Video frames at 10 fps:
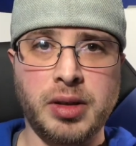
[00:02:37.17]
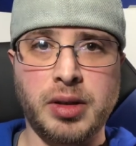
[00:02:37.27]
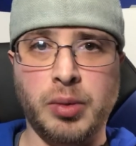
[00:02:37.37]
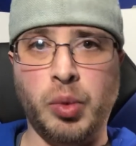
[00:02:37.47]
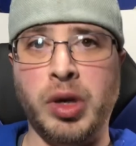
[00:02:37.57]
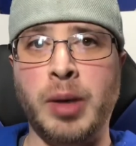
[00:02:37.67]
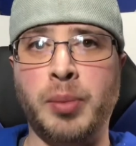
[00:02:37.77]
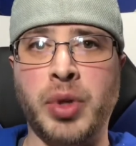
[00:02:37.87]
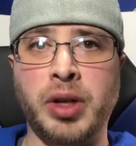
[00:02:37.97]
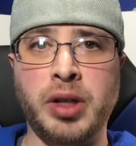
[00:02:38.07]
what I'm
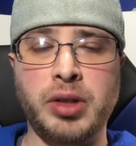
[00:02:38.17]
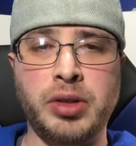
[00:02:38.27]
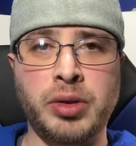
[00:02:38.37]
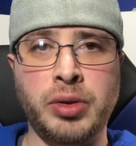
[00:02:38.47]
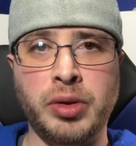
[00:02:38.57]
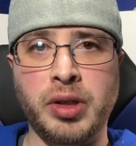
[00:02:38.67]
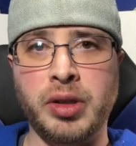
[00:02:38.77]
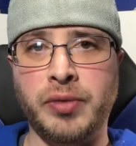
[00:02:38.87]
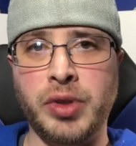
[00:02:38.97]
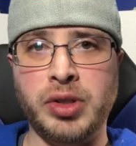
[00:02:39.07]
planning to do in
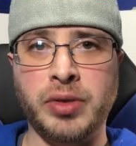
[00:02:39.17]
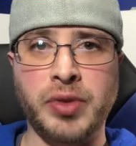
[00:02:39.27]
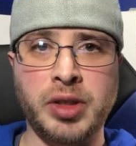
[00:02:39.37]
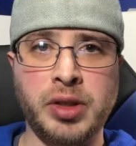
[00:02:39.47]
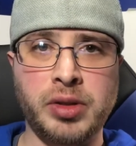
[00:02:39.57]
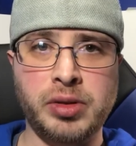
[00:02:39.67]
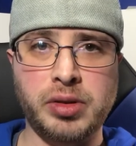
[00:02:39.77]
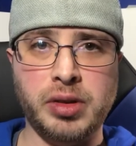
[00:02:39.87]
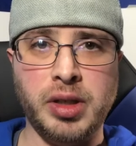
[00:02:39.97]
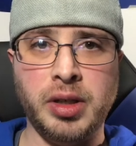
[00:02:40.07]
the future
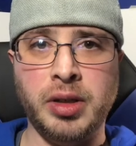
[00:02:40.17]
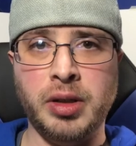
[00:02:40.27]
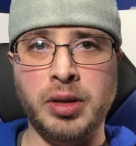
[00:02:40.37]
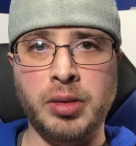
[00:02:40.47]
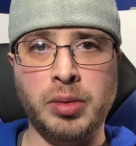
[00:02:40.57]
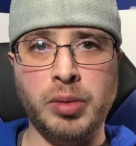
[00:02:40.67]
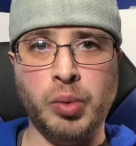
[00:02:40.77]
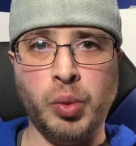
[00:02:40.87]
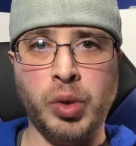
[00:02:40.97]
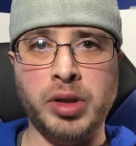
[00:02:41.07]
videos and
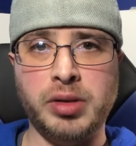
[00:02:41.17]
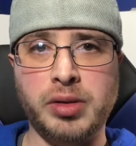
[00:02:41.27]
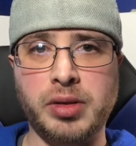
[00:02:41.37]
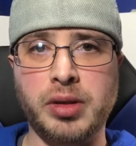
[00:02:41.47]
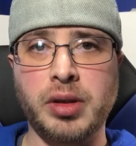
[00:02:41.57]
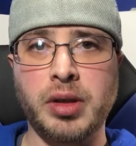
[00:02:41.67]
what